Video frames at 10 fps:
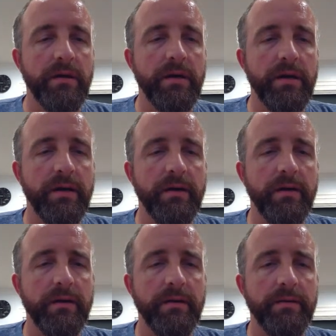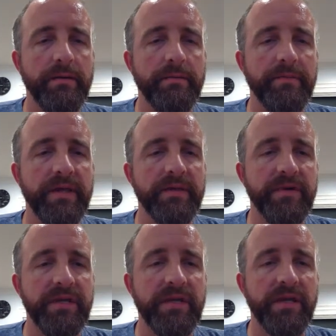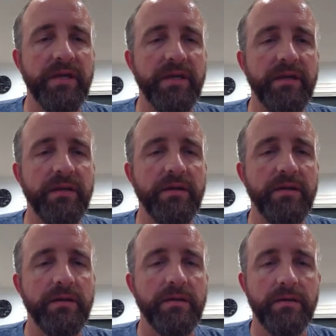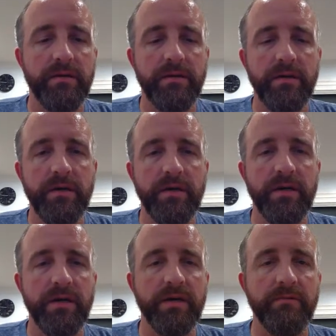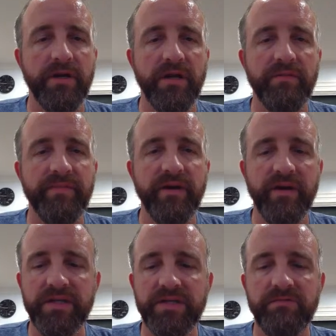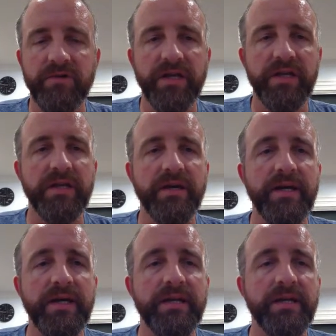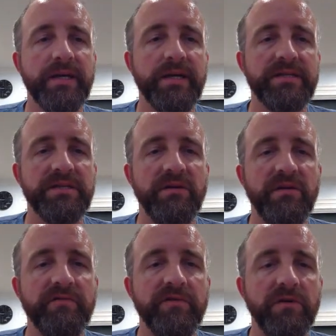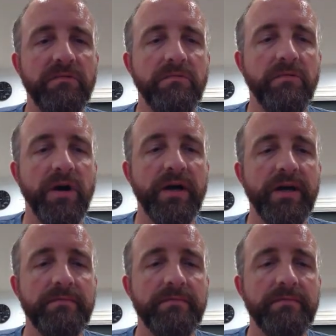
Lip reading: And then we need, we're going to compare against 199 and 0 for Y.